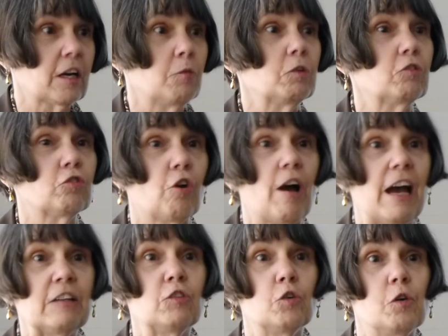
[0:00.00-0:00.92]
was
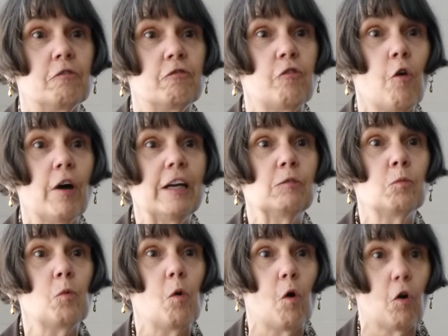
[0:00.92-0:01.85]
trying to avoid
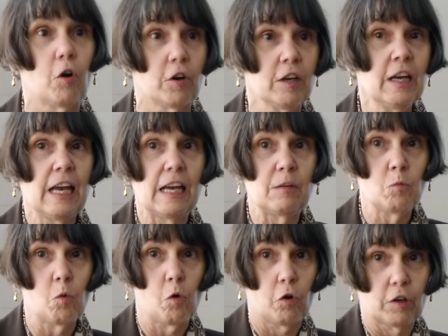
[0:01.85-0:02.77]
war, and
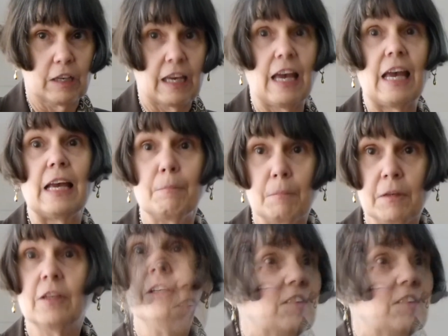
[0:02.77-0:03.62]
war came.